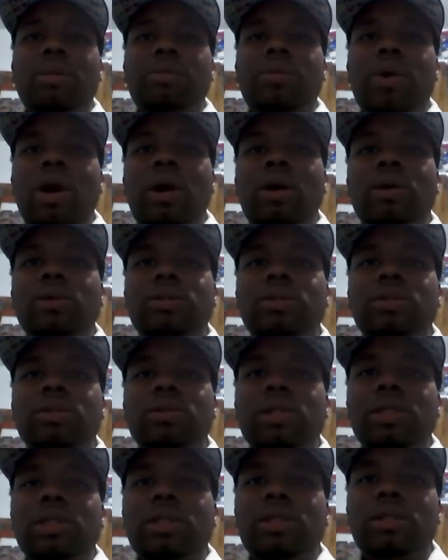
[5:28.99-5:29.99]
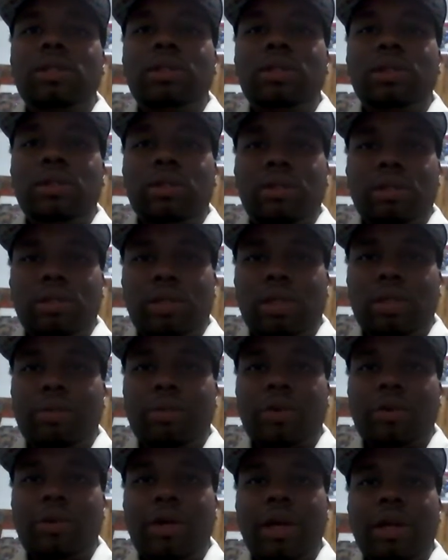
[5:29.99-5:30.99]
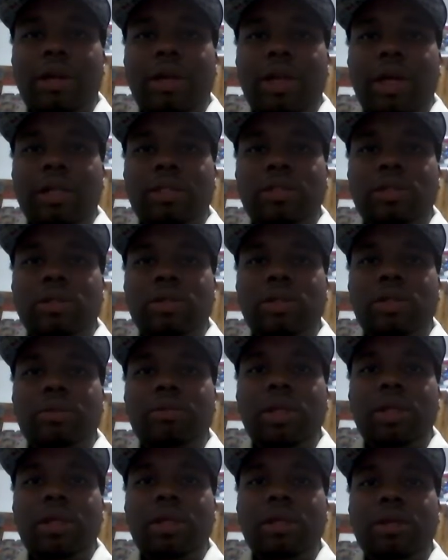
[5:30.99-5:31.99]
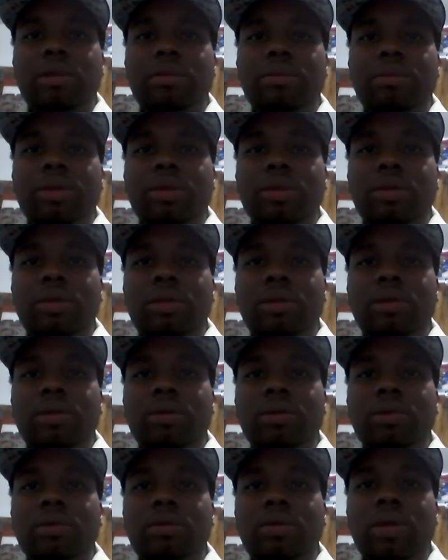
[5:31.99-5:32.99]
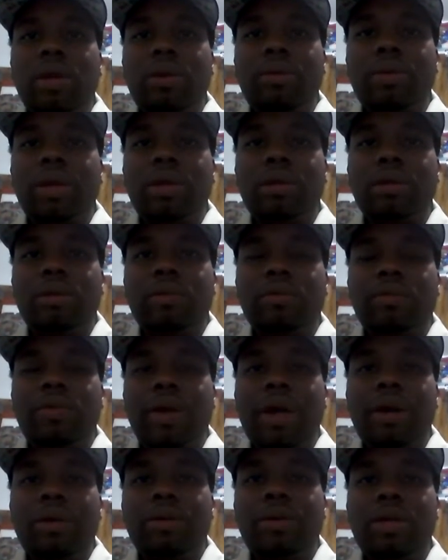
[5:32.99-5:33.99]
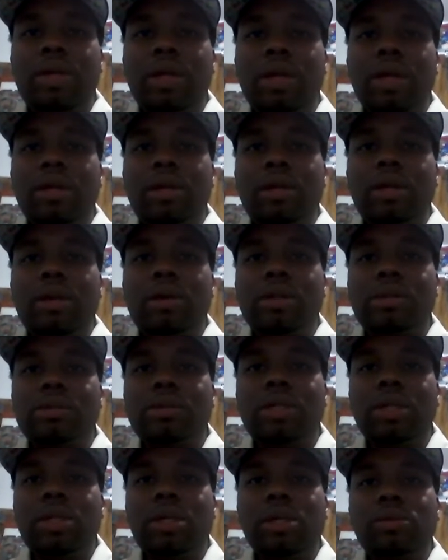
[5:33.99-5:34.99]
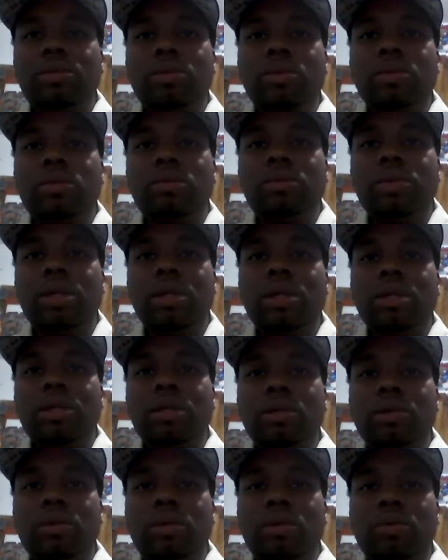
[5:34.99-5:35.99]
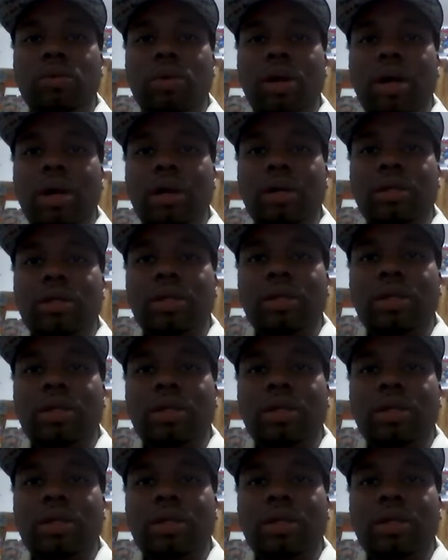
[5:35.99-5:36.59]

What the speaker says: Paul Tooley, Democrat National Committee political director, found dead in a hotel room in Little Rock,